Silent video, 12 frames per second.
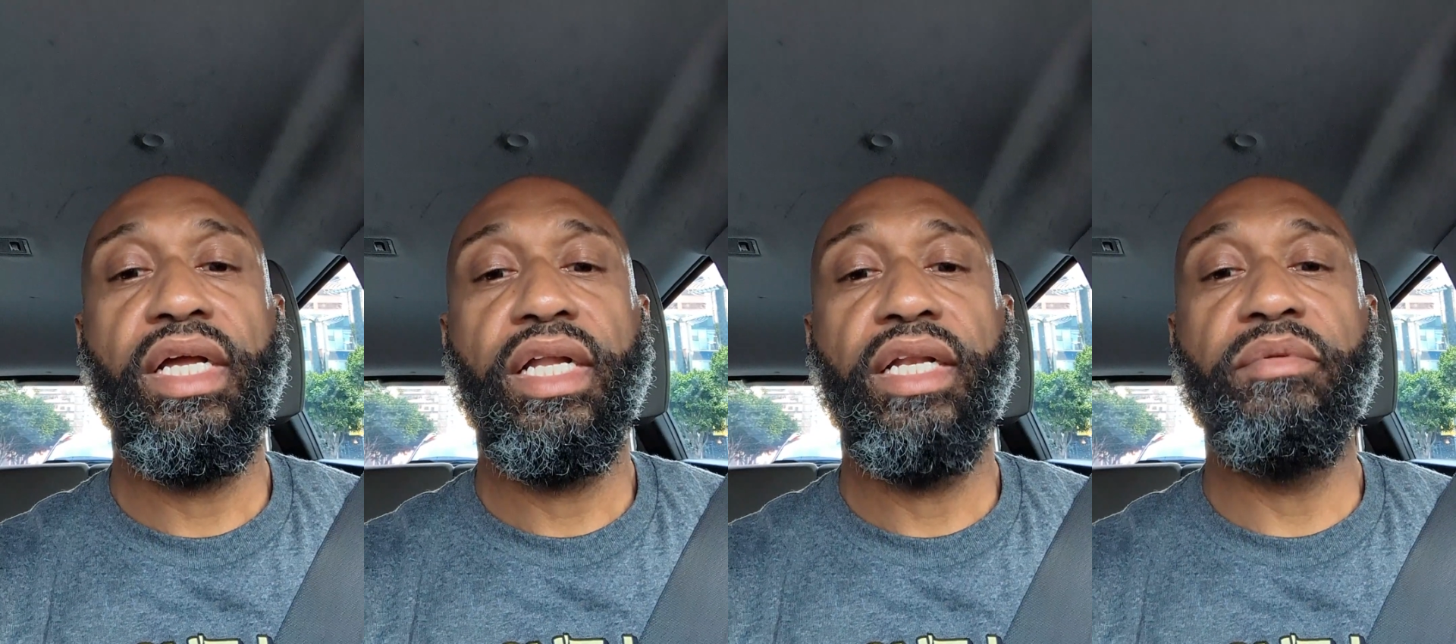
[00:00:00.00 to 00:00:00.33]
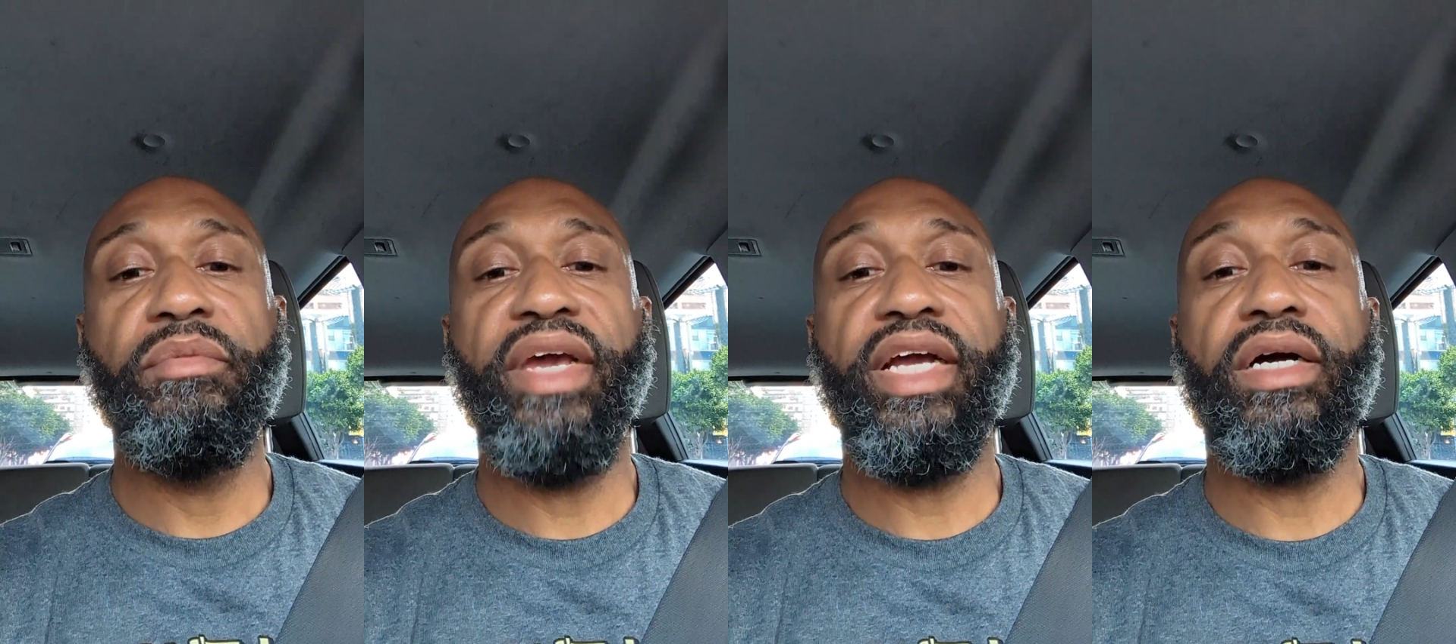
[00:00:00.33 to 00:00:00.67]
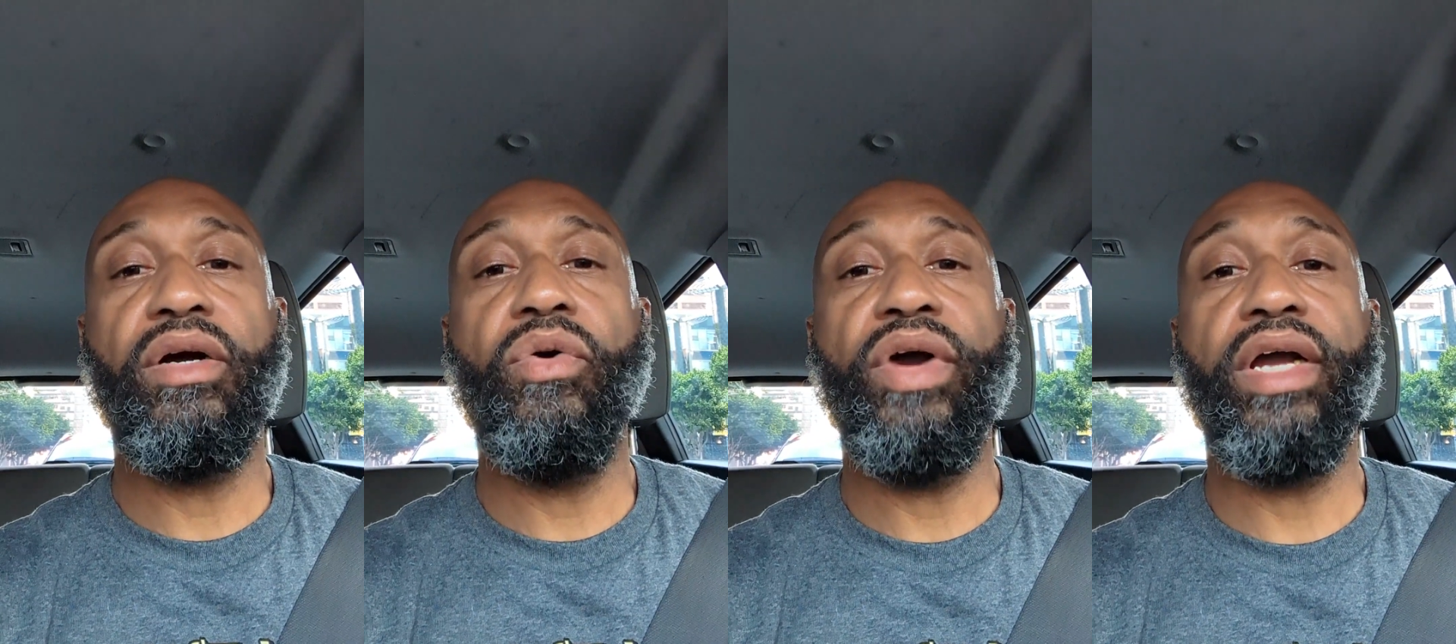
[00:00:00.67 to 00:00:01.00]
Let me make a
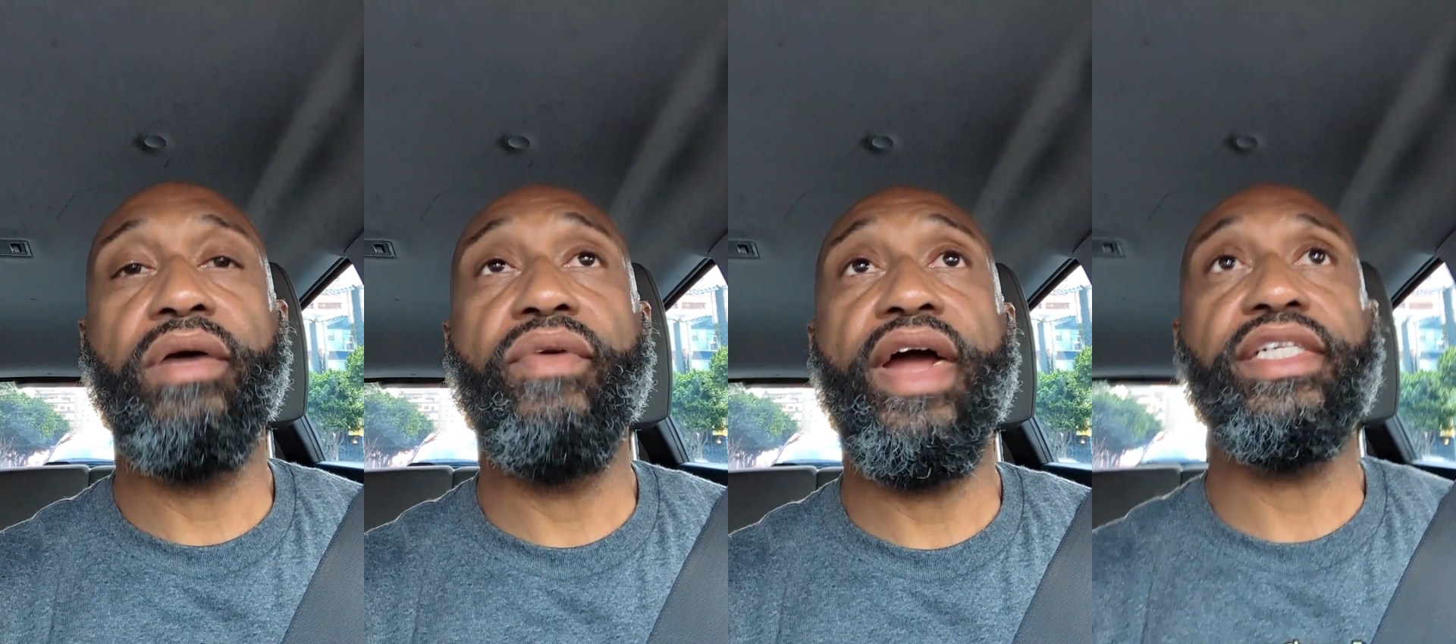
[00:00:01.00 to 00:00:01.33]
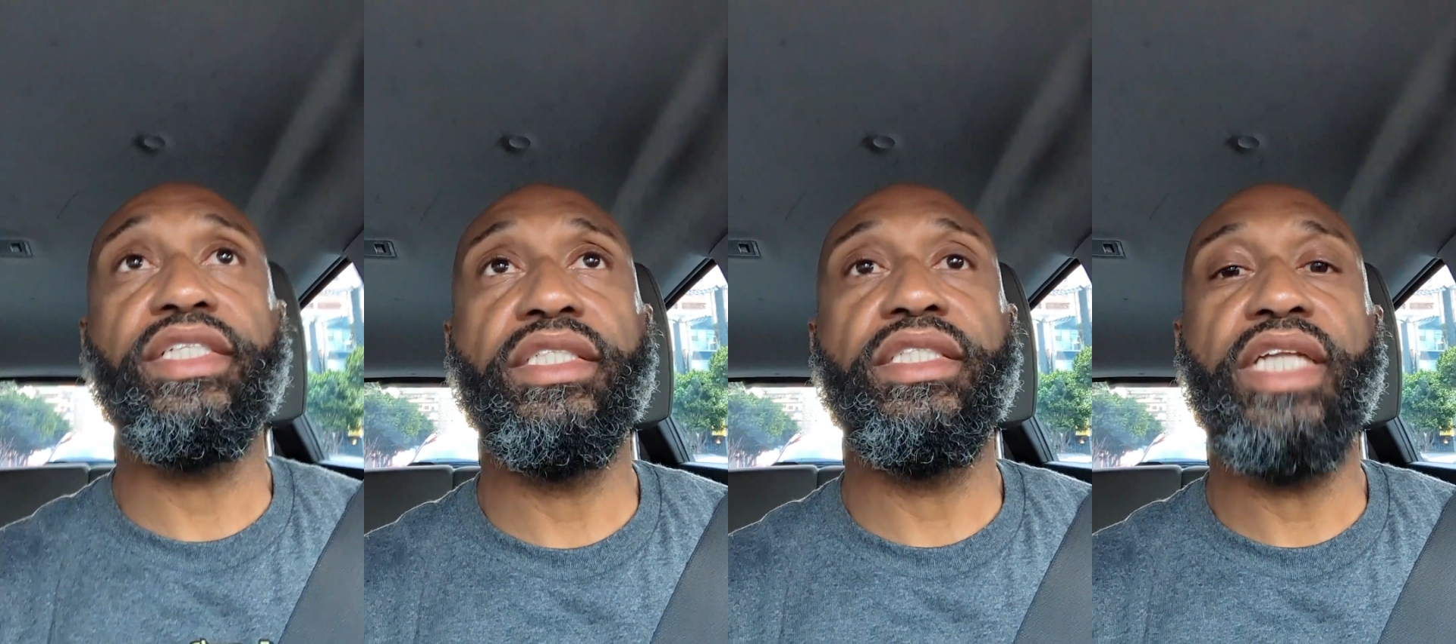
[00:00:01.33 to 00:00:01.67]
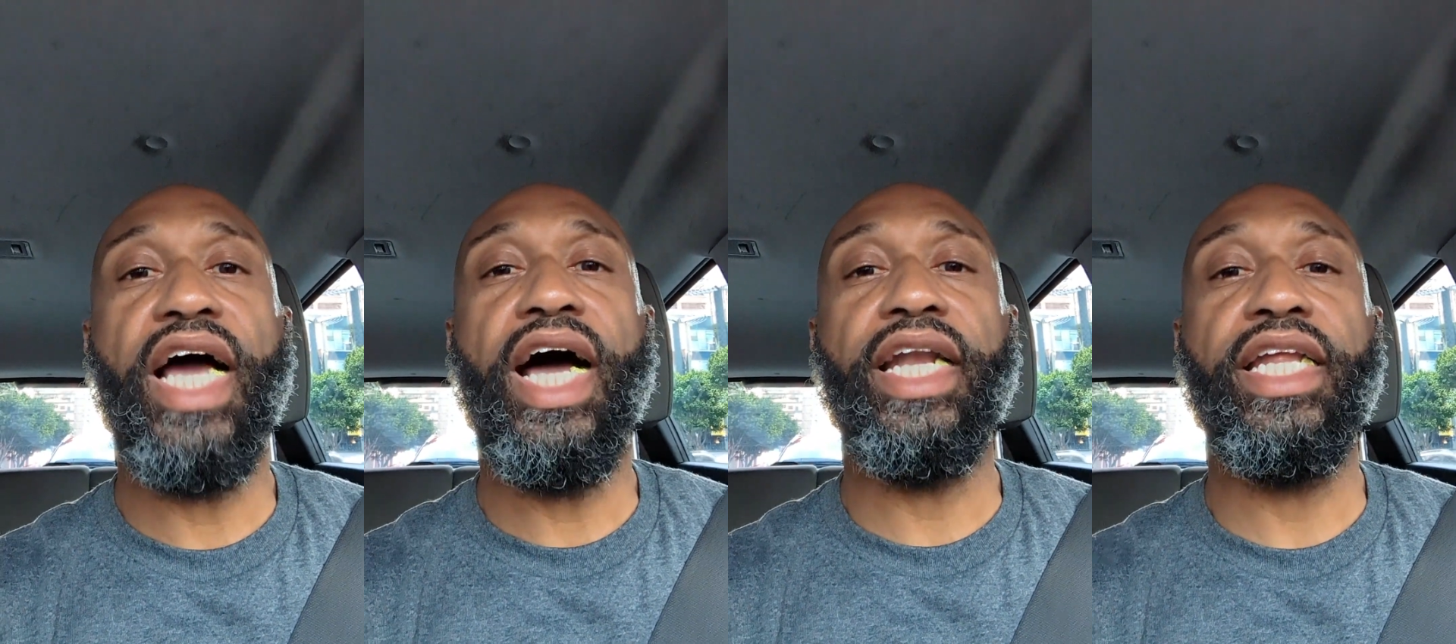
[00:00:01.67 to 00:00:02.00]
quick correction.
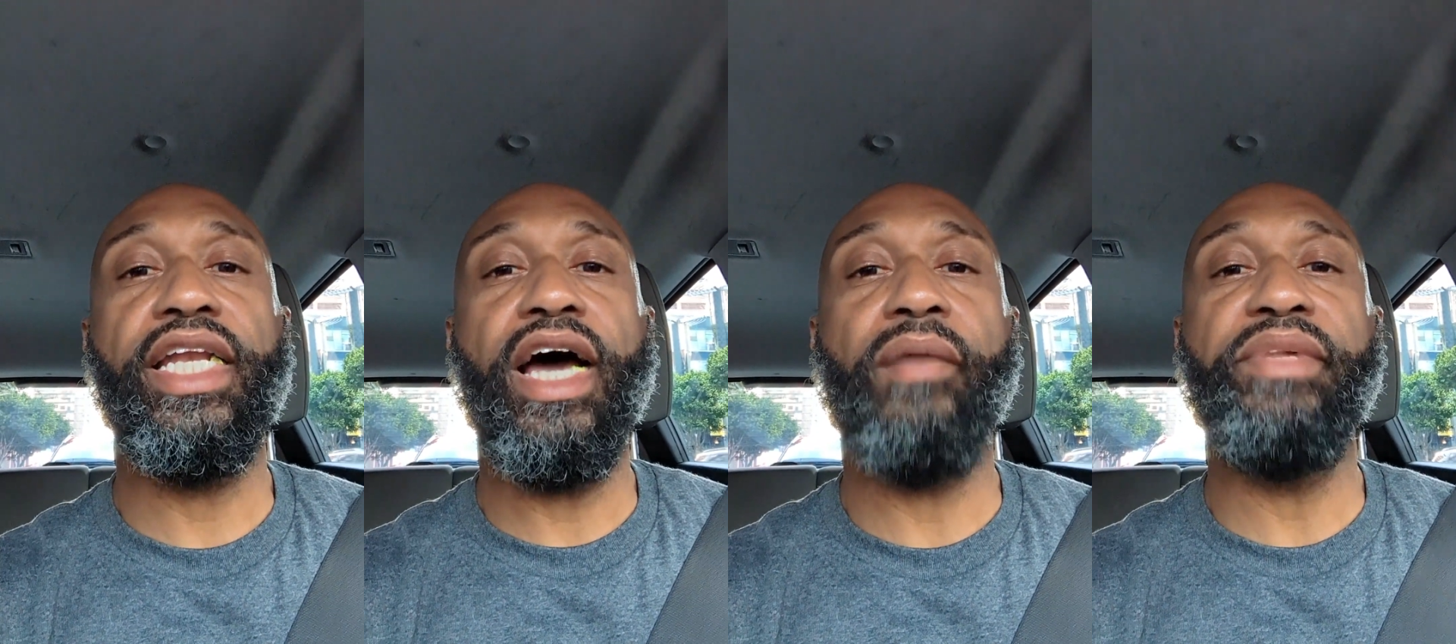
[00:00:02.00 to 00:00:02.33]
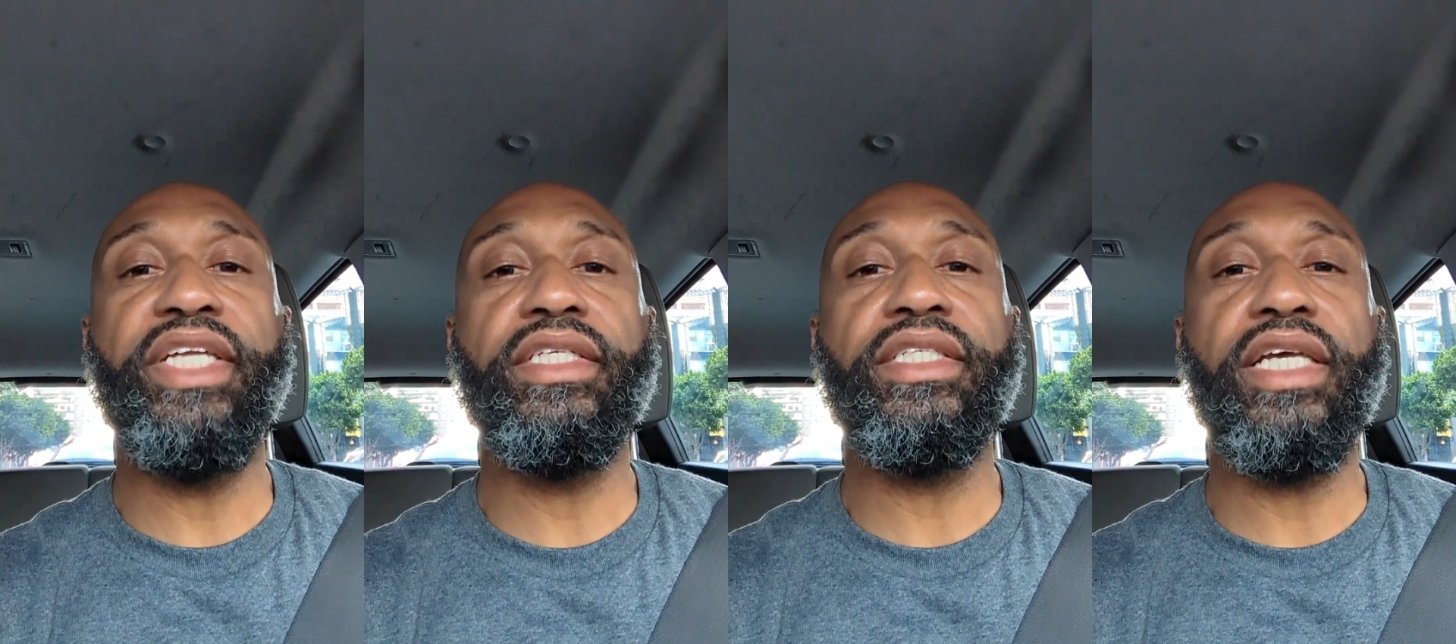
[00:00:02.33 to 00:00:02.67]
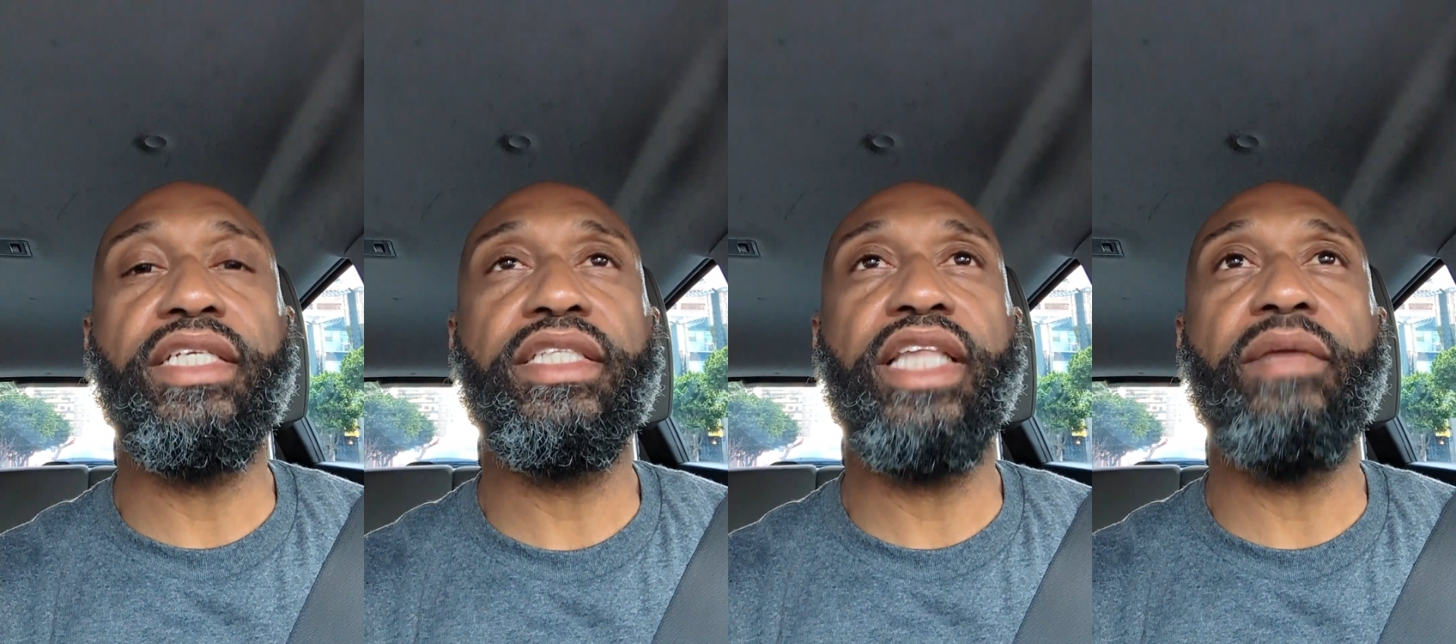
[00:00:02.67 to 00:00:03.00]
I did not mean to say
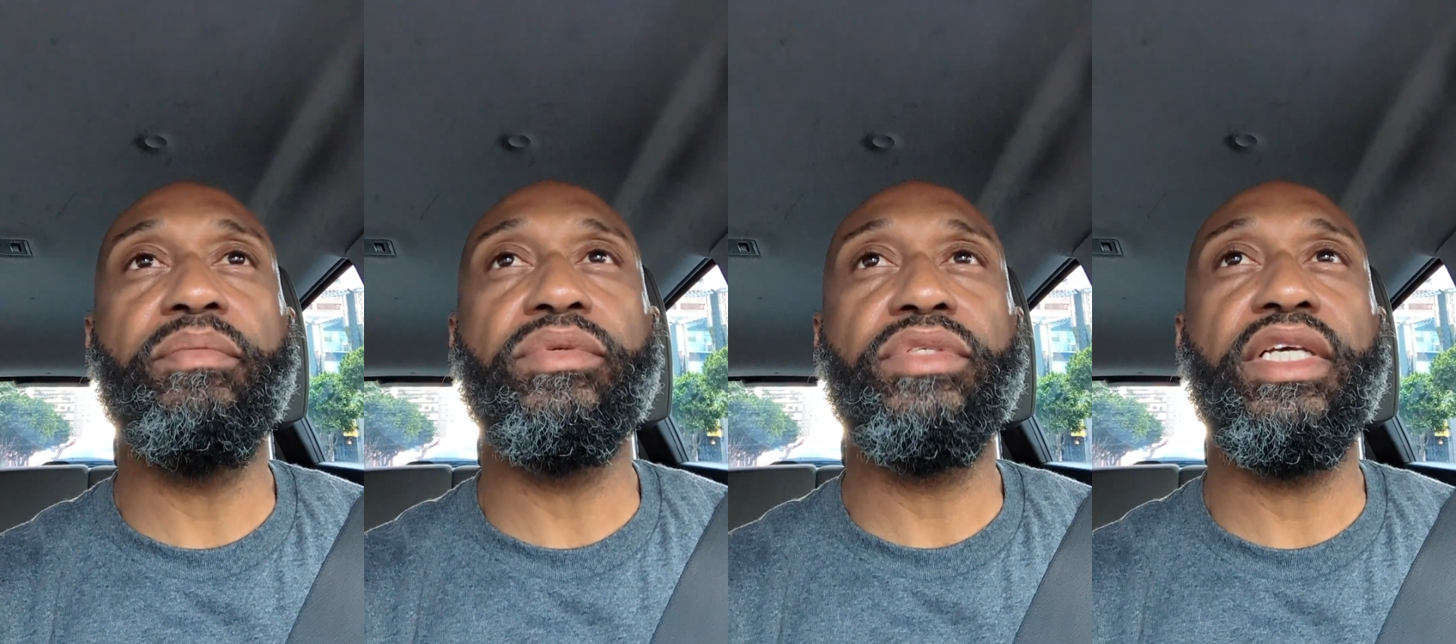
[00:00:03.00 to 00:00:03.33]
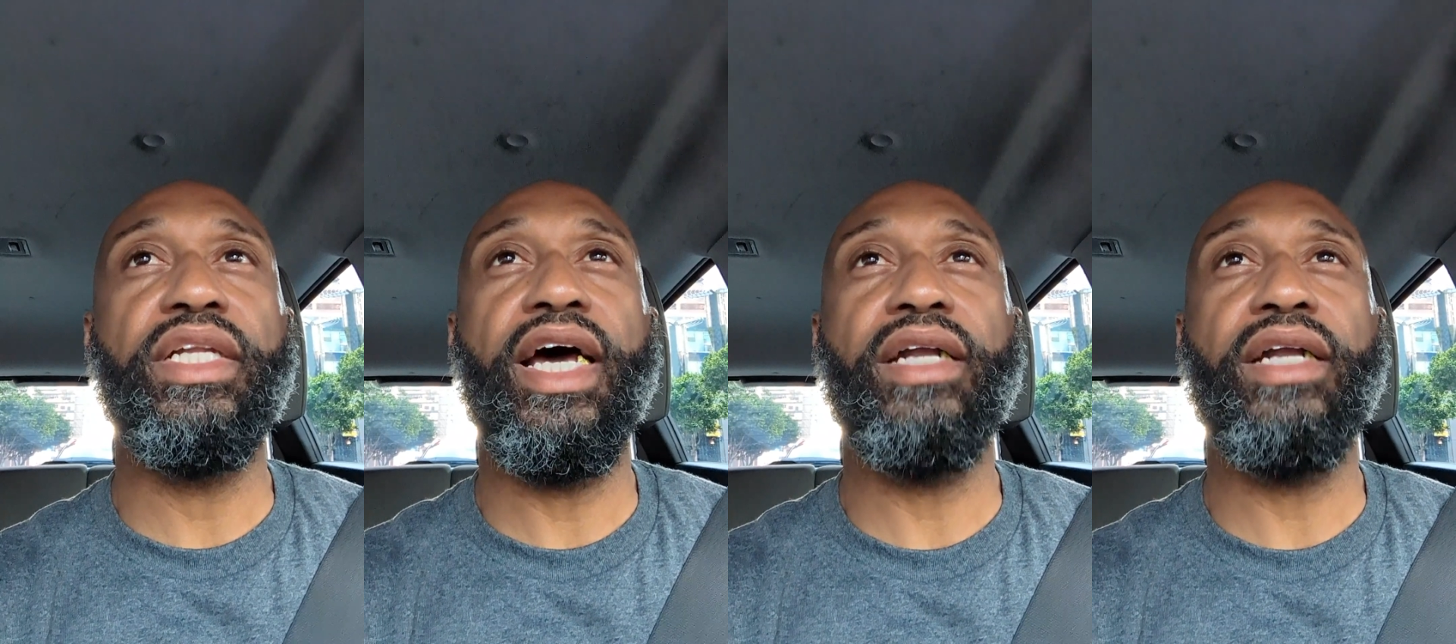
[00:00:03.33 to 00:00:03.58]
Staples Center.